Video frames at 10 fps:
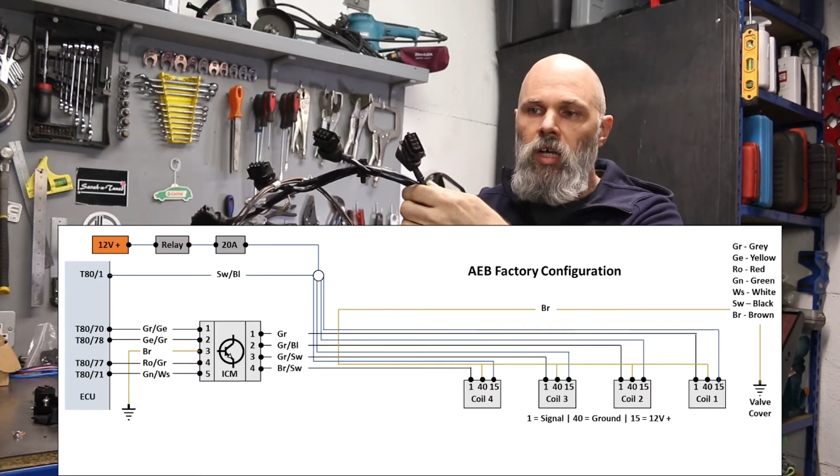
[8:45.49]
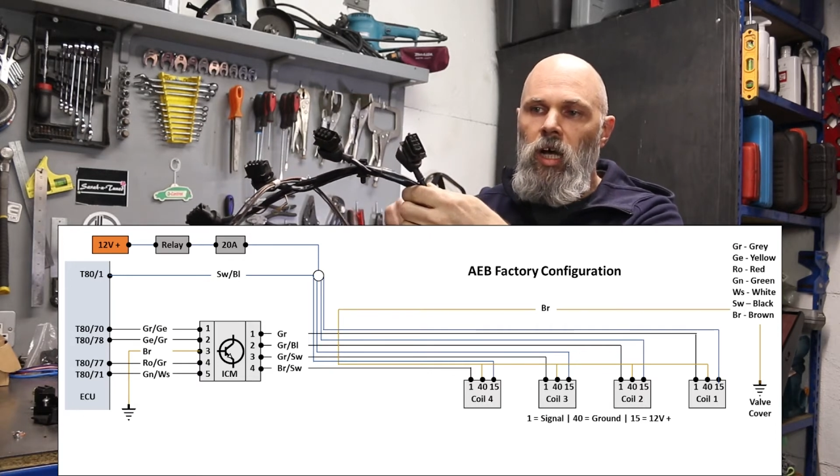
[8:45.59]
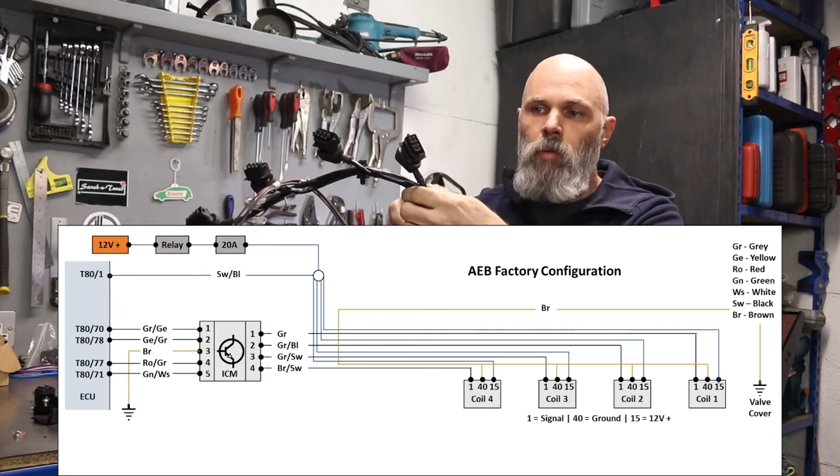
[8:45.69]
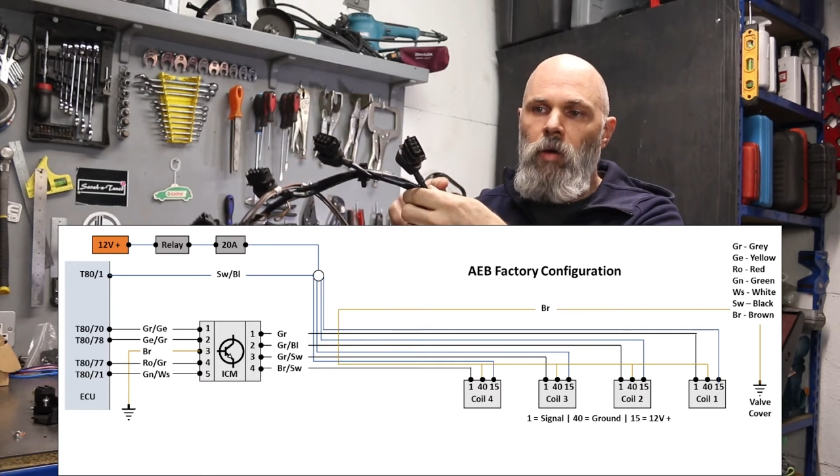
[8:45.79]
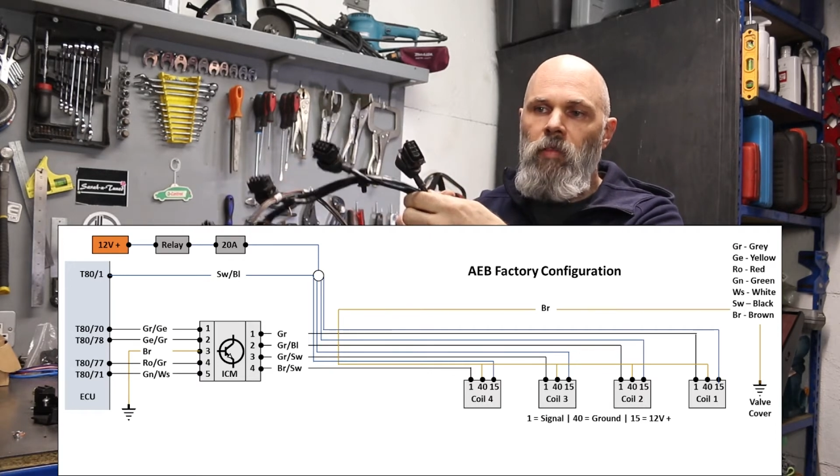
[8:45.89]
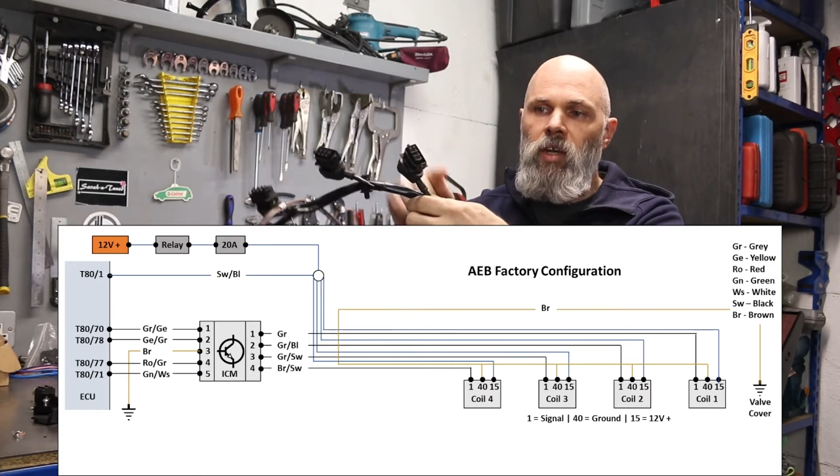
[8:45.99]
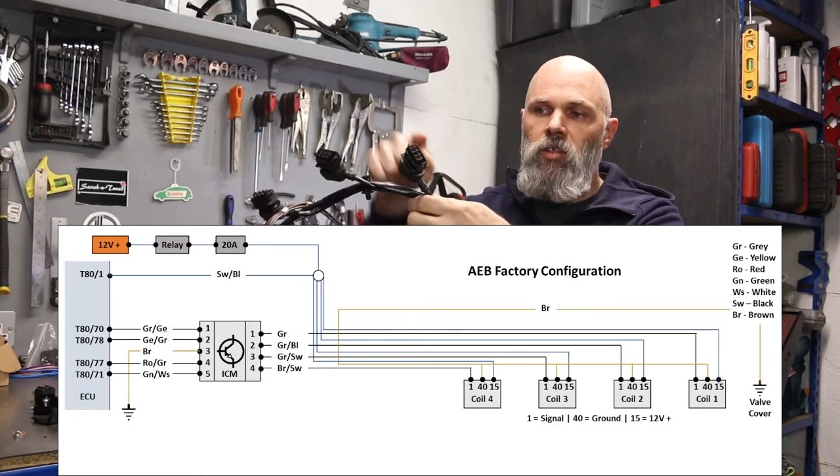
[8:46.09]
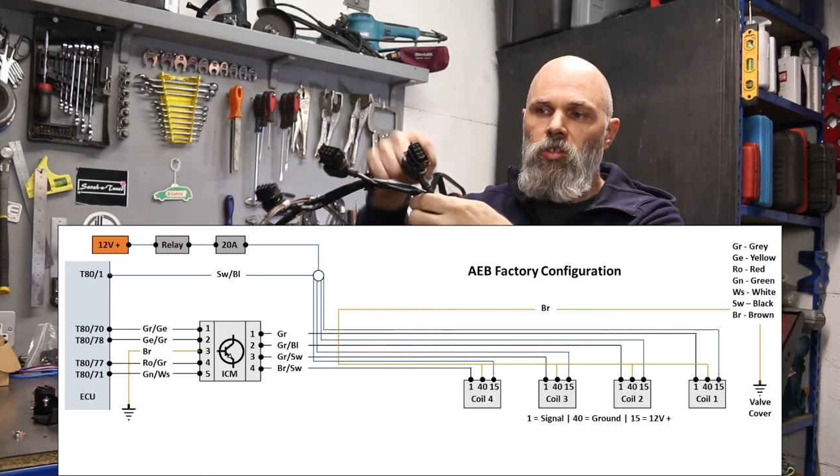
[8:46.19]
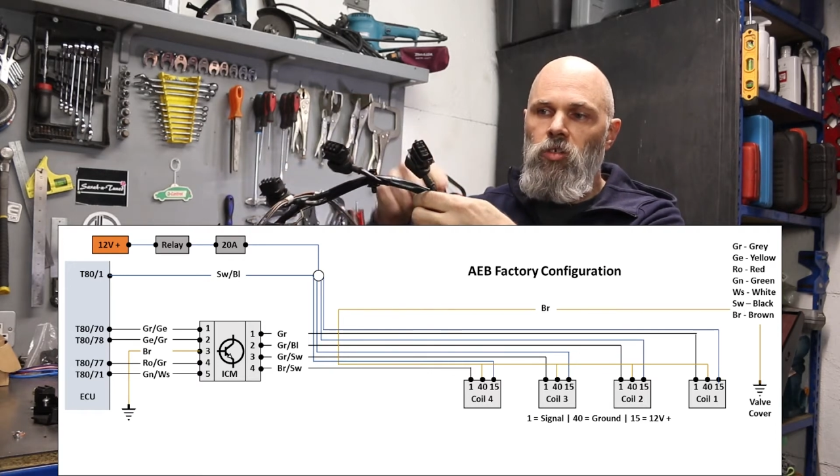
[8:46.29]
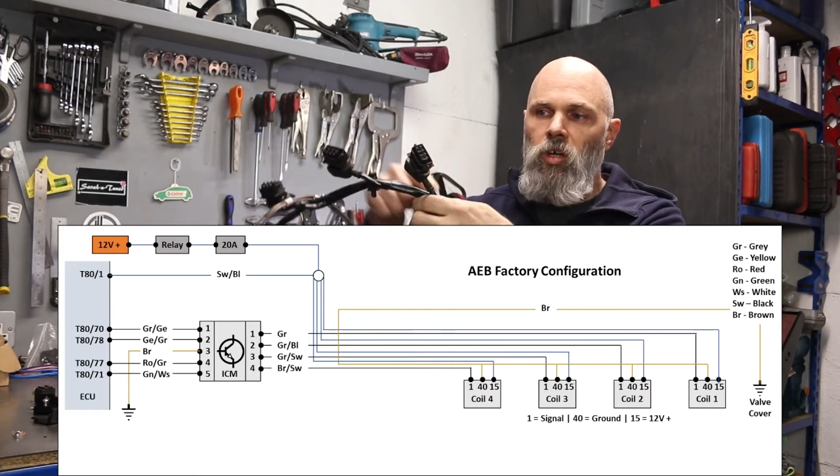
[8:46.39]
and then it
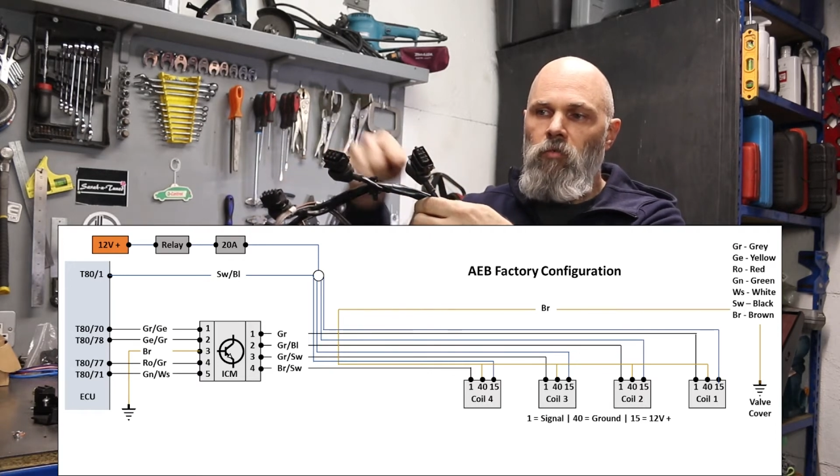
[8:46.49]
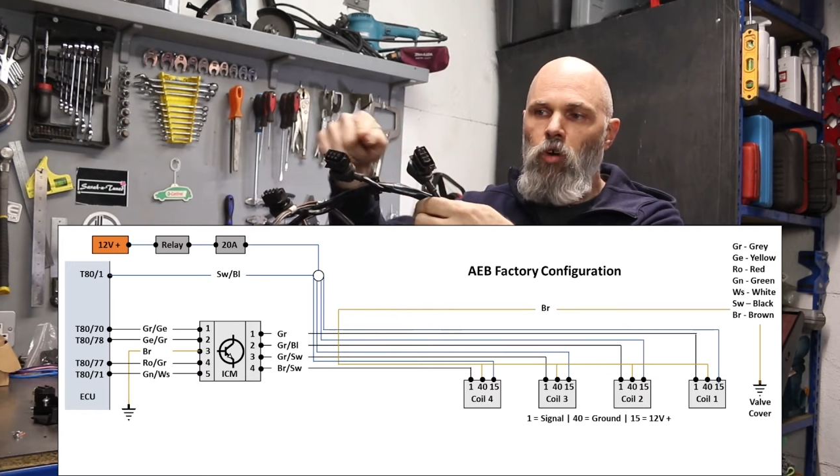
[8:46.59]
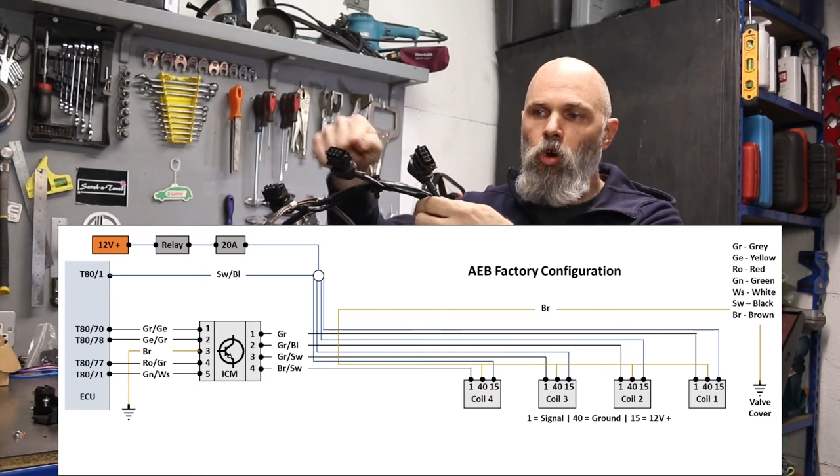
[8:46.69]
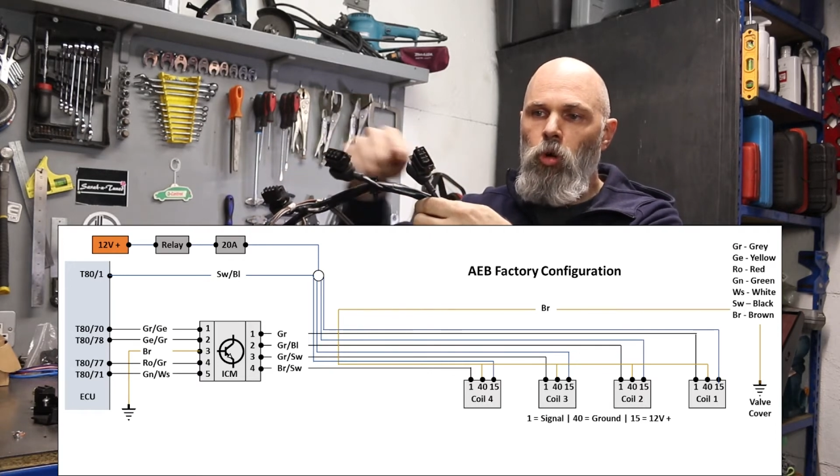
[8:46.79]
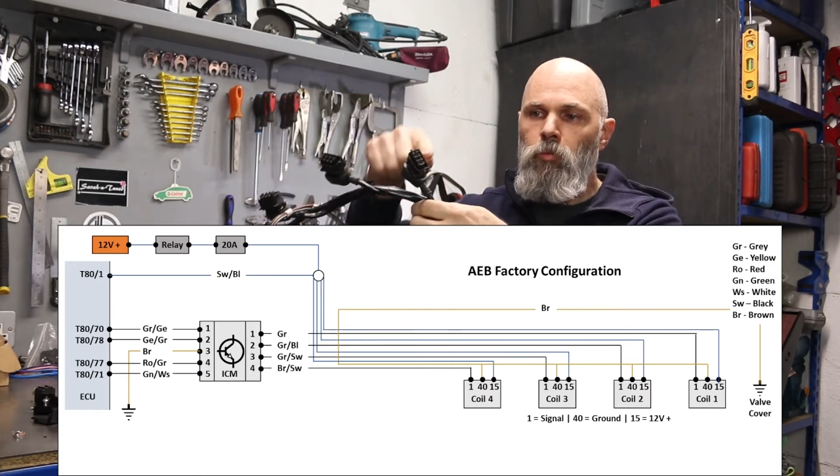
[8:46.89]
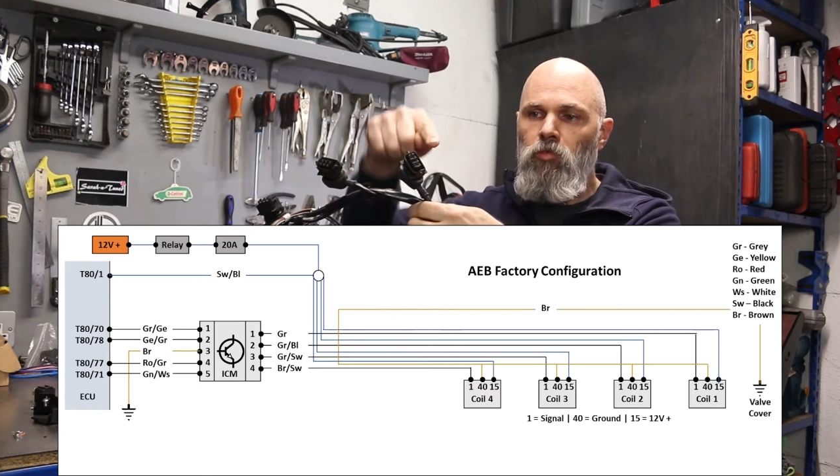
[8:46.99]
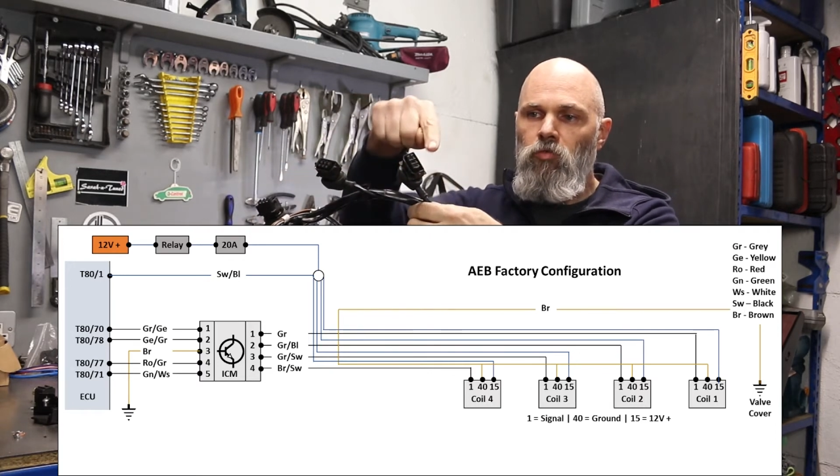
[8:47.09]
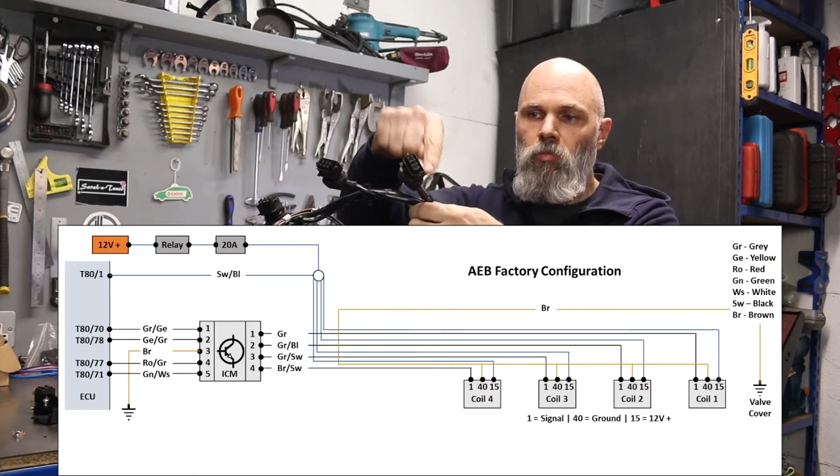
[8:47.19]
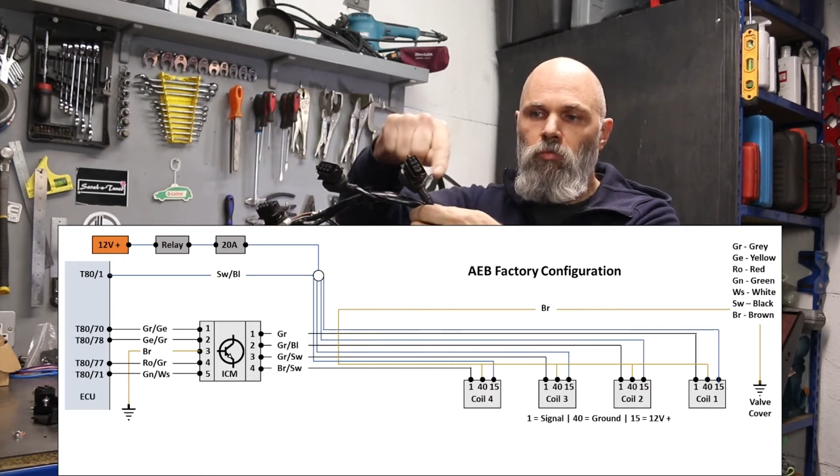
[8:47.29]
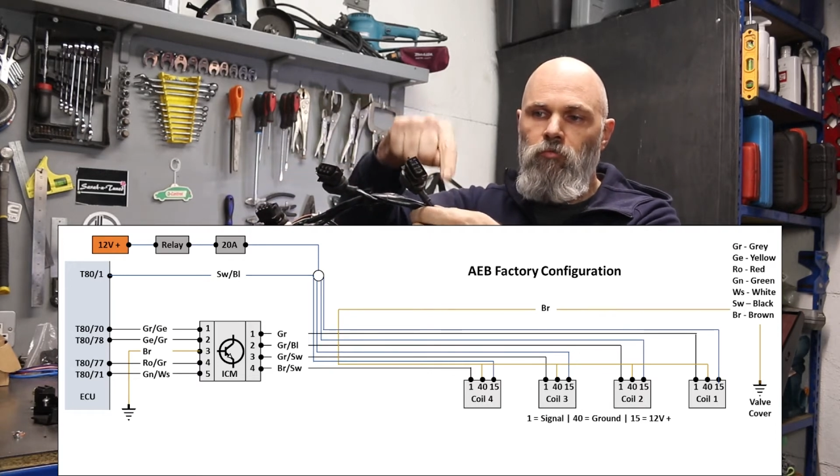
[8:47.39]
just kind of hops
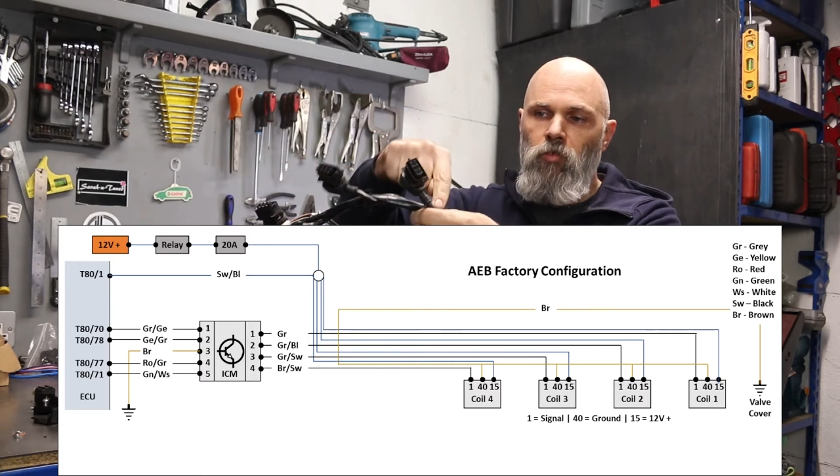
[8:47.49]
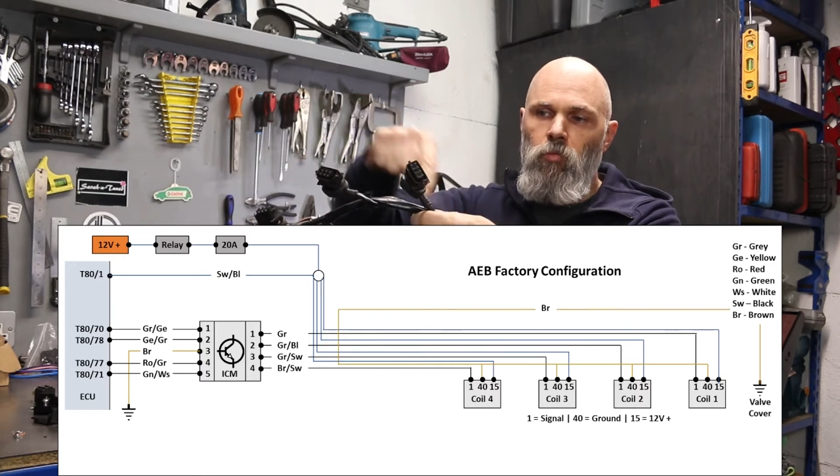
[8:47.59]
from